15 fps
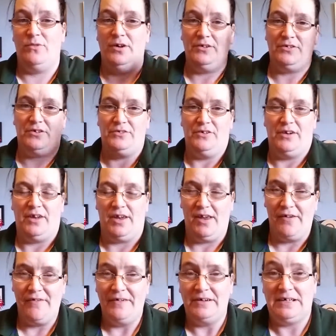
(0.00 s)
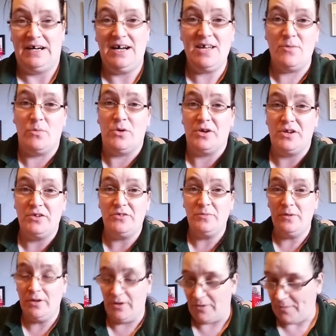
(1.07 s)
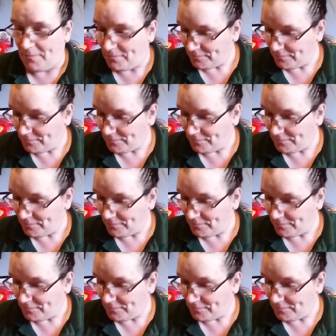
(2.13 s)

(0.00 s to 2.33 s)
worked today. I am working tomorrow.